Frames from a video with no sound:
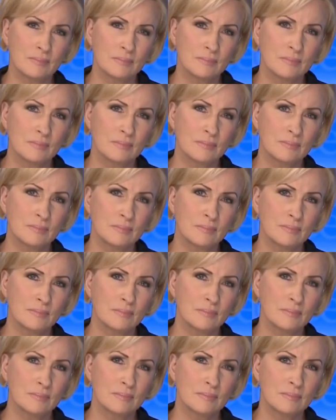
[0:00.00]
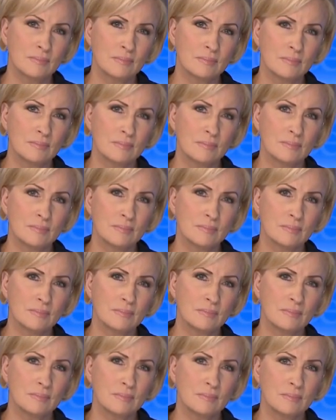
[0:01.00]

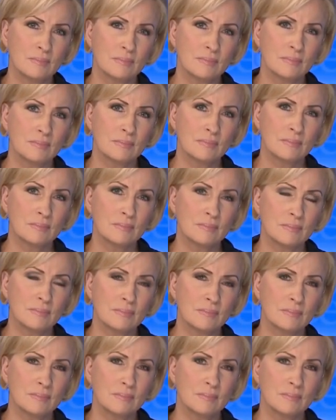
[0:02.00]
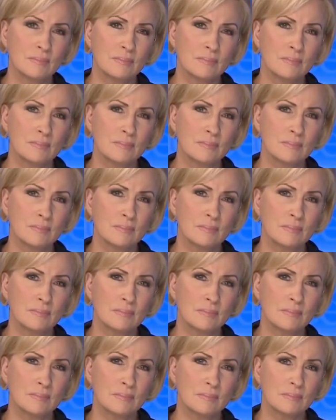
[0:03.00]

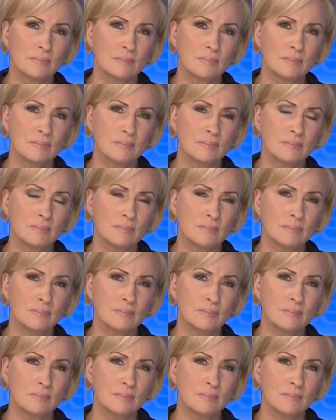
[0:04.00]
This person isn't speaking.